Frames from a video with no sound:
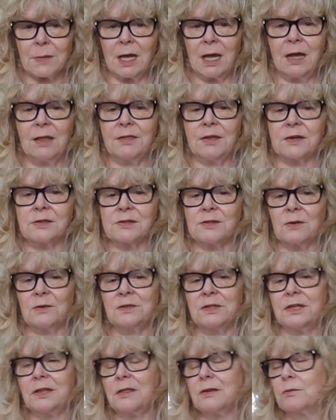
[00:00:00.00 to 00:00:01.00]
And there's
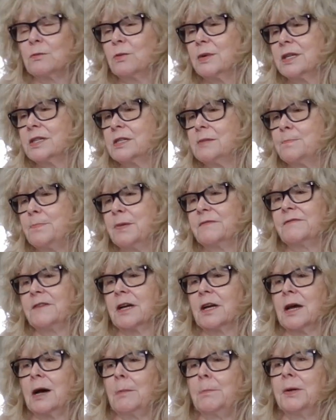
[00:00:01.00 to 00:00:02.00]
only the wisp of
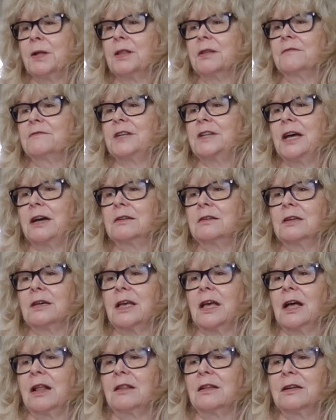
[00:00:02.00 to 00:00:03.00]
a couple of
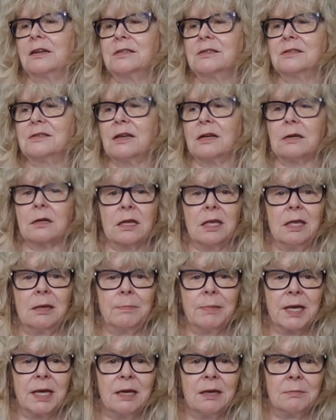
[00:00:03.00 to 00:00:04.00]
technicalities that are
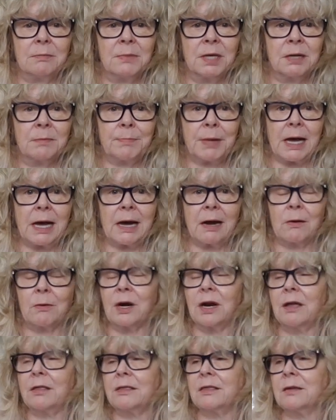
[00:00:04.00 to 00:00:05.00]
keeping him in
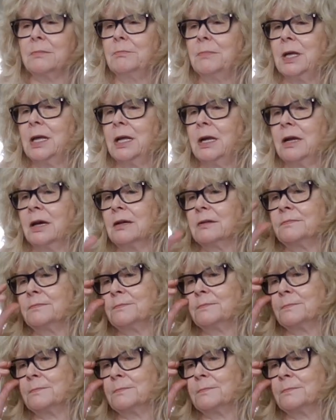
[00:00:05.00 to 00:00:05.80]
power at the minute.